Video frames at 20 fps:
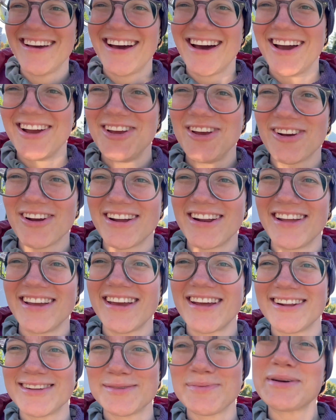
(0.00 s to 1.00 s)
You're gonna
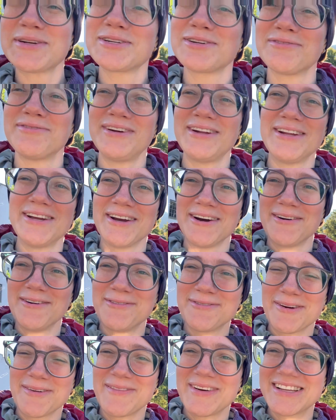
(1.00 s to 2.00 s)
get a special video
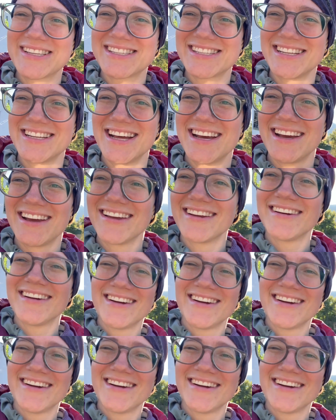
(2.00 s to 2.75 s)
from us today.